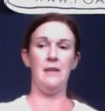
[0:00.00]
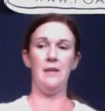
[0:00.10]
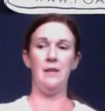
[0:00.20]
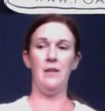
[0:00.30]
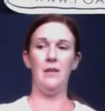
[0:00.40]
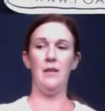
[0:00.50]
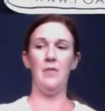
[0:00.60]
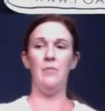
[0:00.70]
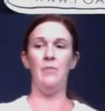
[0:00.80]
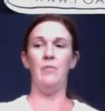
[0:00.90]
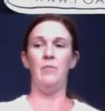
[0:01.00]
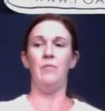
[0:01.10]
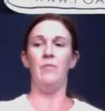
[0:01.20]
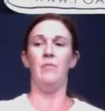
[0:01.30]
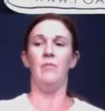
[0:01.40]

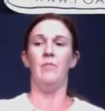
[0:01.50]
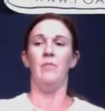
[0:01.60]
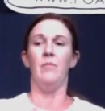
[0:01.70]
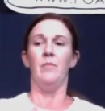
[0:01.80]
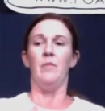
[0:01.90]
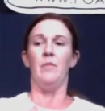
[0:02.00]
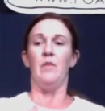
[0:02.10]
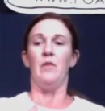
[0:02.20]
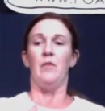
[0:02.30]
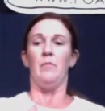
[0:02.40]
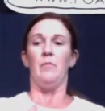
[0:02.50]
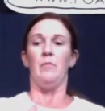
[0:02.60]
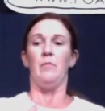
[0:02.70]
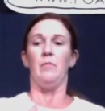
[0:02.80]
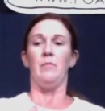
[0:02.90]

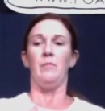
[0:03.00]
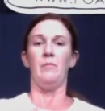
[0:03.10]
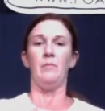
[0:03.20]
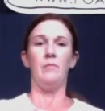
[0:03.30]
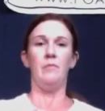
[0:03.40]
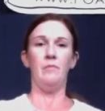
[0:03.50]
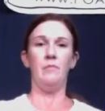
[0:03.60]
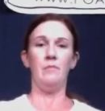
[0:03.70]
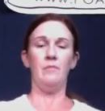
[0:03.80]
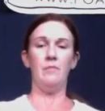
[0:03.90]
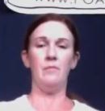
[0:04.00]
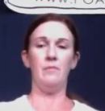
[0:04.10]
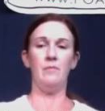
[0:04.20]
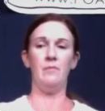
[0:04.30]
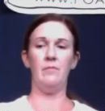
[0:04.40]

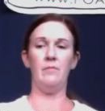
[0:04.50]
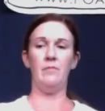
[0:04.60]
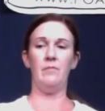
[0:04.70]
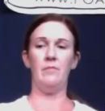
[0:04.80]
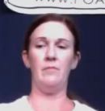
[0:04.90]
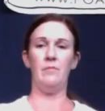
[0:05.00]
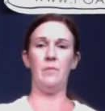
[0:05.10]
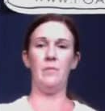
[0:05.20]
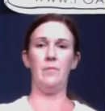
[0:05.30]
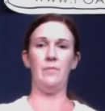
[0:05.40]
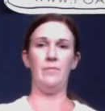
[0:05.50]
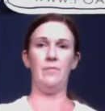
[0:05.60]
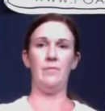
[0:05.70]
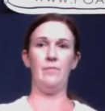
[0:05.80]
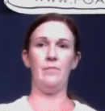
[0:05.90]

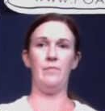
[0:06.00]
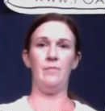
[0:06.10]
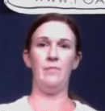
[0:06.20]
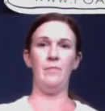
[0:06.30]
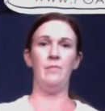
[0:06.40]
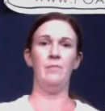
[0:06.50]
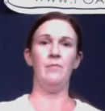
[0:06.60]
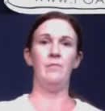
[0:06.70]
Nothing is said.